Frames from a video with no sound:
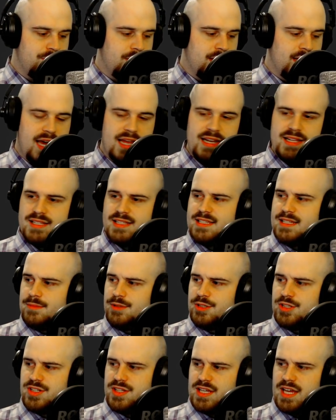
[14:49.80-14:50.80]
kind of
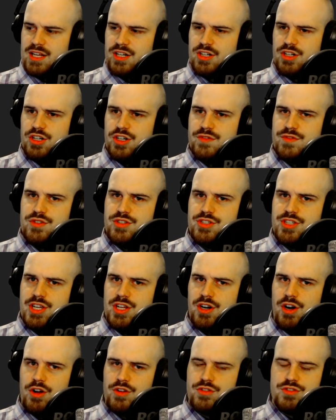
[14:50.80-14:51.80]
similar to the kind of curve you see in
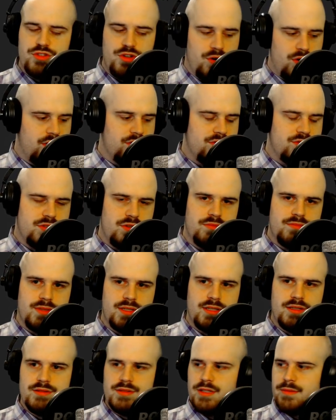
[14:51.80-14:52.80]
Hearthstone. Hearthstone,
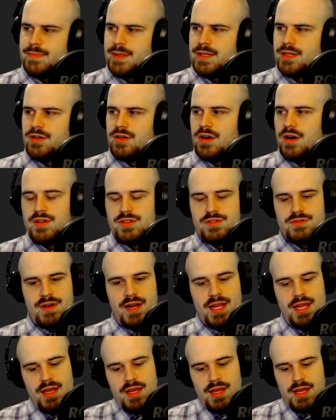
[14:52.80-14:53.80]
there are bigger cards, right?